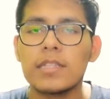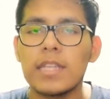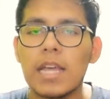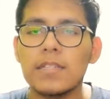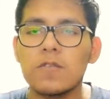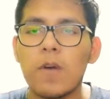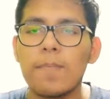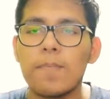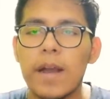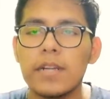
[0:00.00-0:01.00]
takes to a
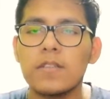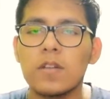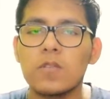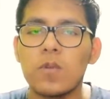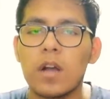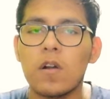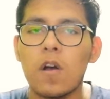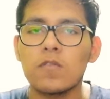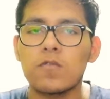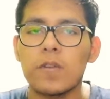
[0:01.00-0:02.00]
person to a
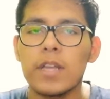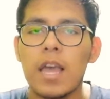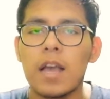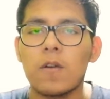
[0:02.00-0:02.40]
country